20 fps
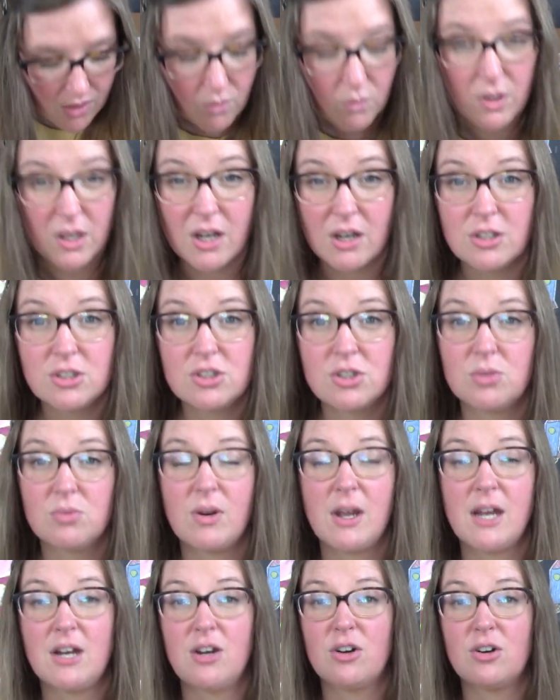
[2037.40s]
We also
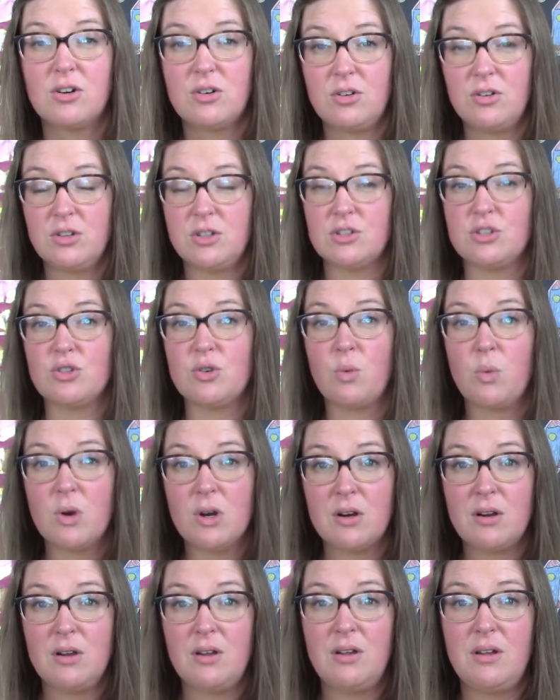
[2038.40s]
read Earl the
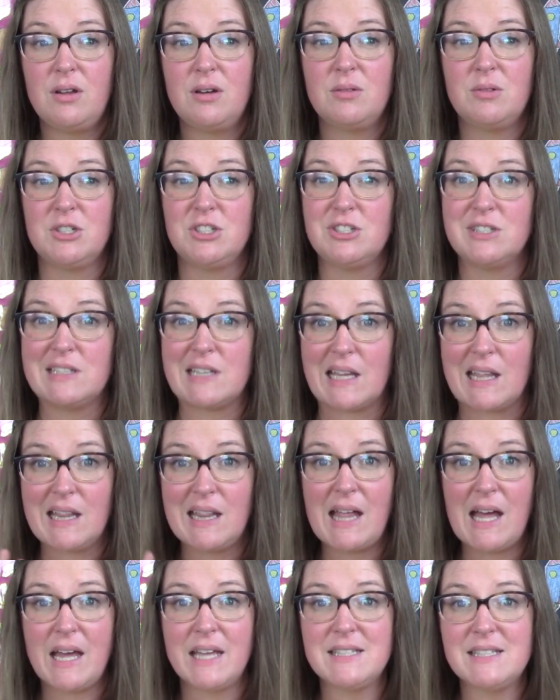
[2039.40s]
Squirrel, which is a
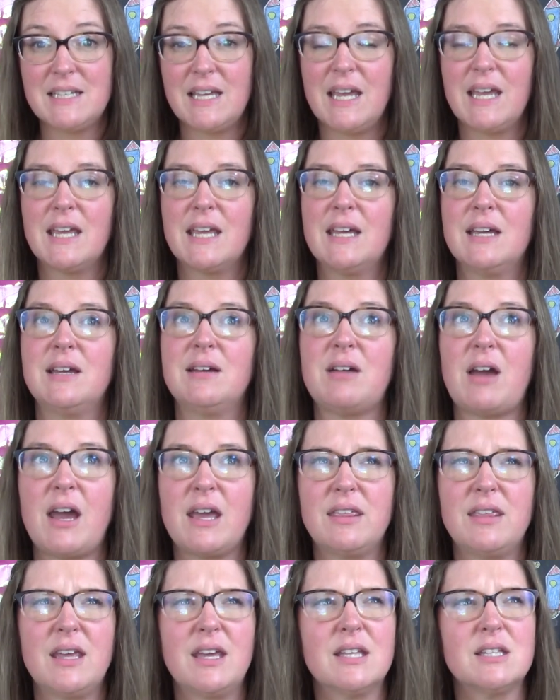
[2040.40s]
classic. I
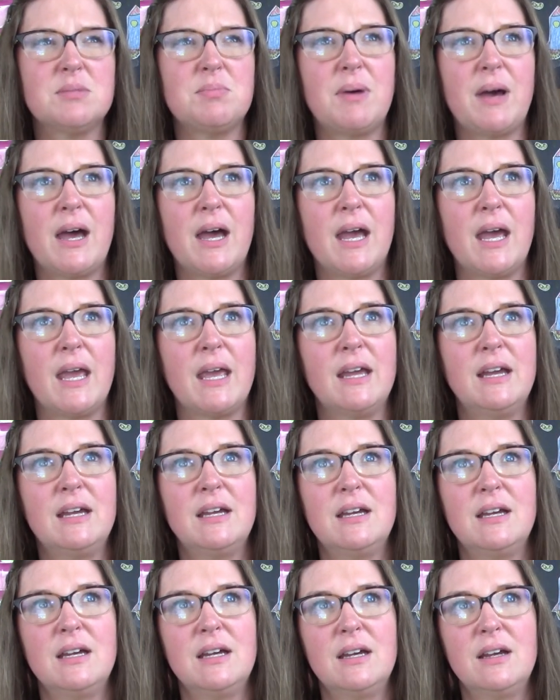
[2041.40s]
think it's by
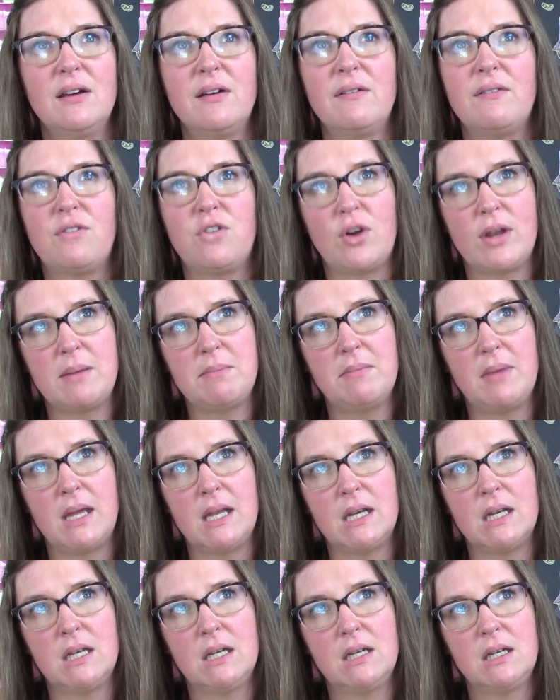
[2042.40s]

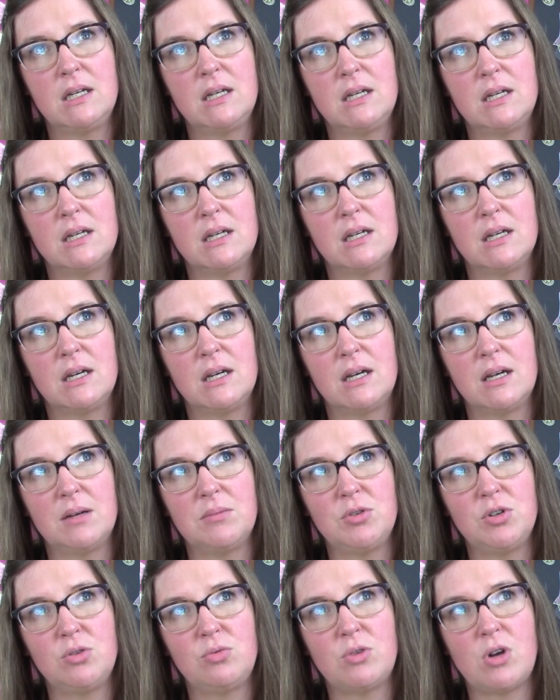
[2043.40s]
Freeman,
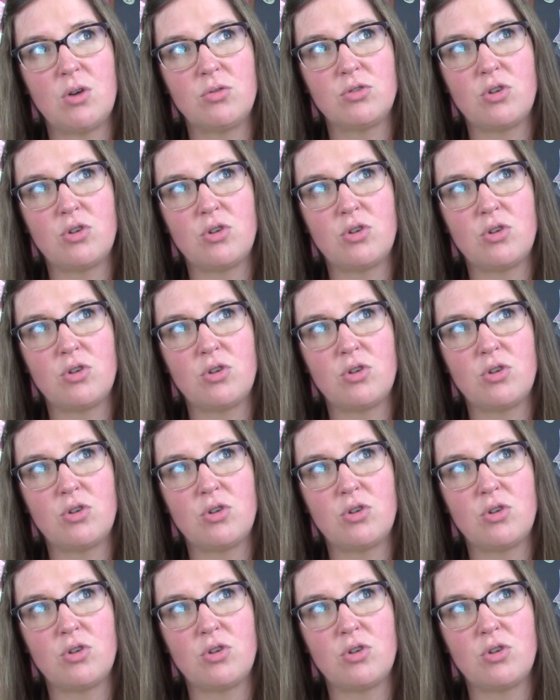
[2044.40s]
um, who wrote